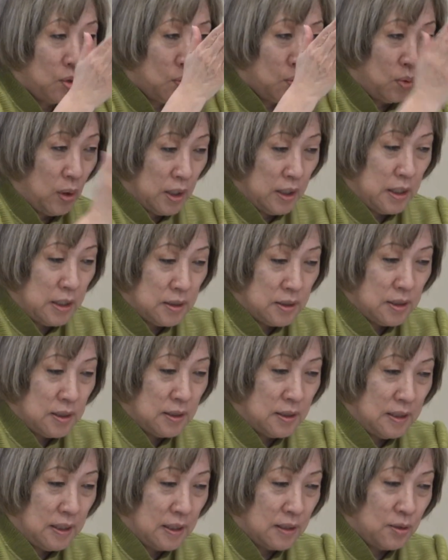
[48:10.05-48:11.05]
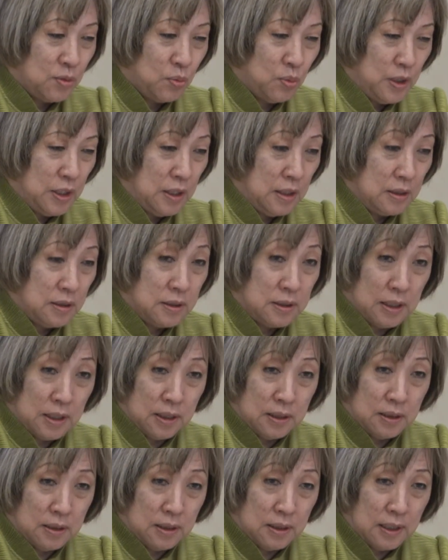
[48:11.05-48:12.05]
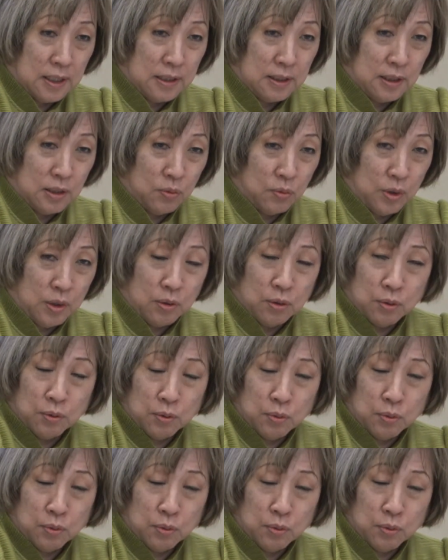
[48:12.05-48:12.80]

what is it that we said? And I think we